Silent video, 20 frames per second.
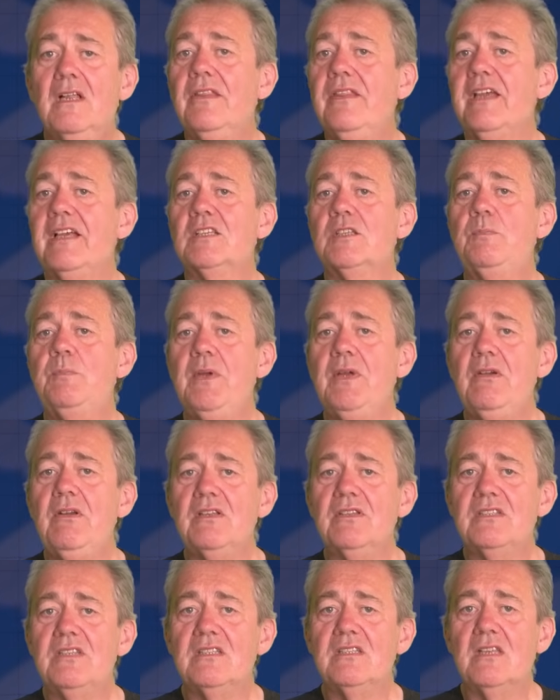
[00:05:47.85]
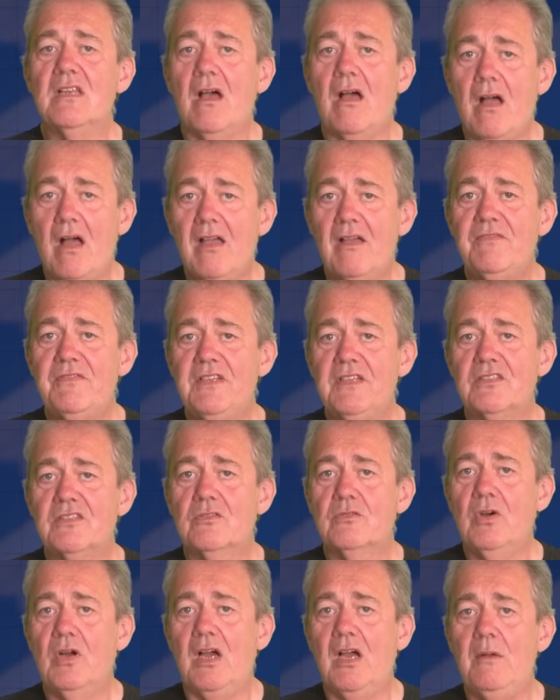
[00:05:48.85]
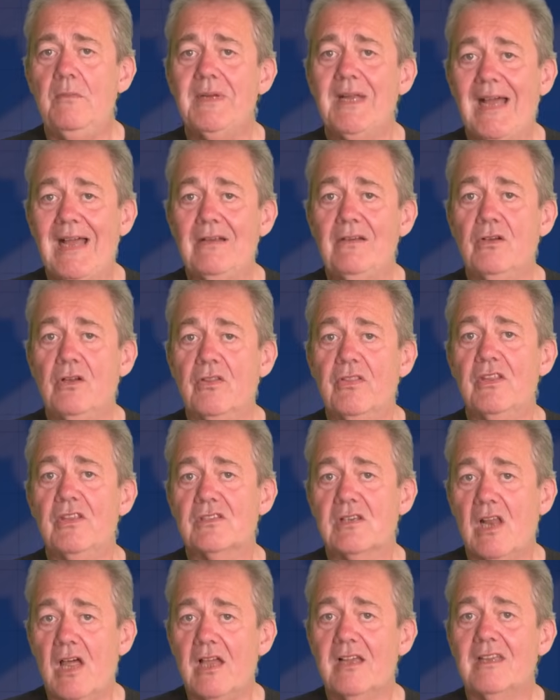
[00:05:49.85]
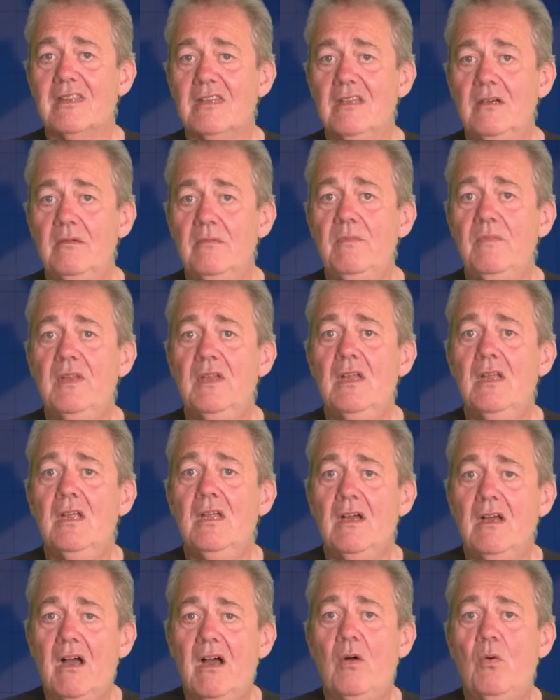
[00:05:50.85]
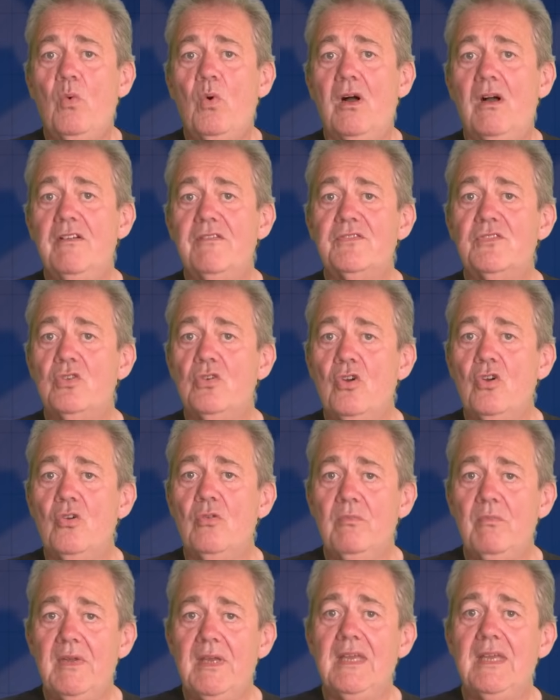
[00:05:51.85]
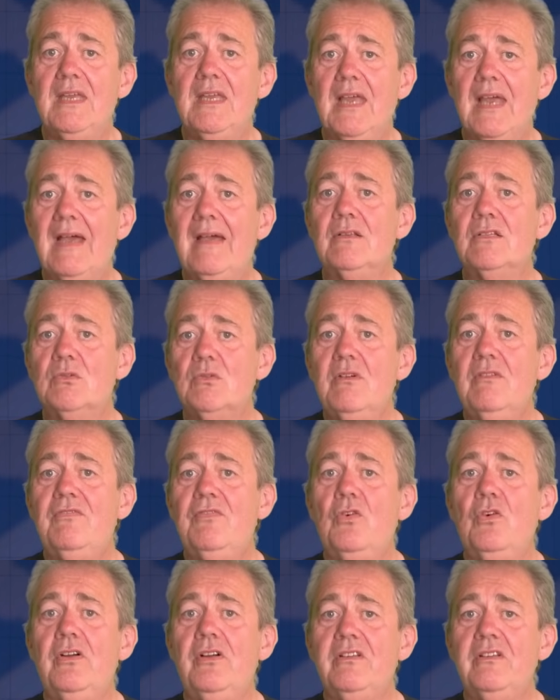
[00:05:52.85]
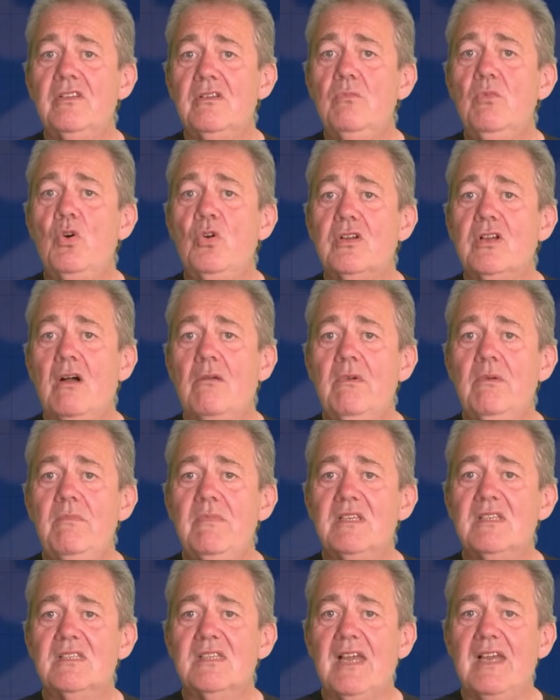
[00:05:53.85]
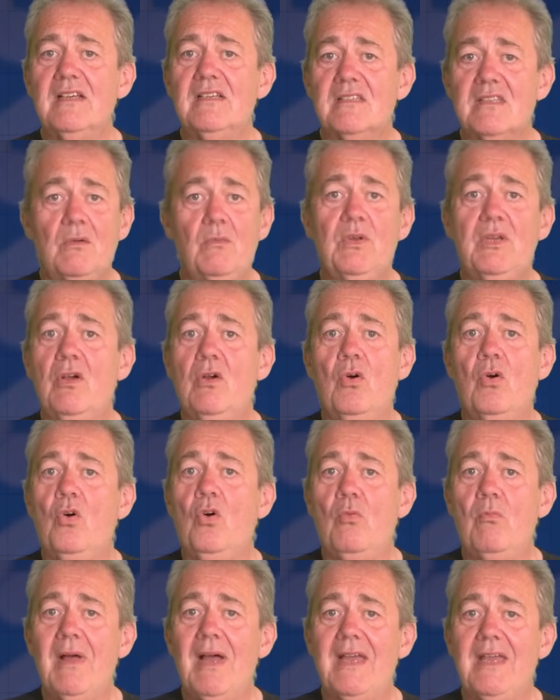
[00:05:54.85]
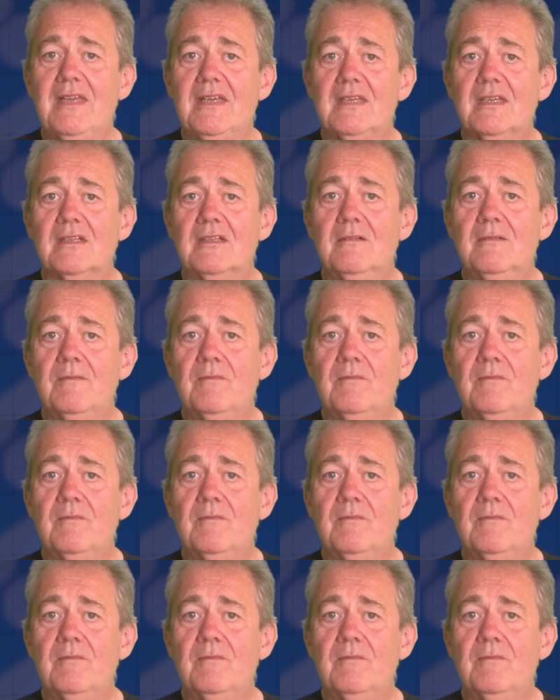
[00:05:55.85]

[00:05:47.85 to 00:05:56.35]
The experiences that I have described and others like them are what have taught me how to avoid the more common mistakes that we all make.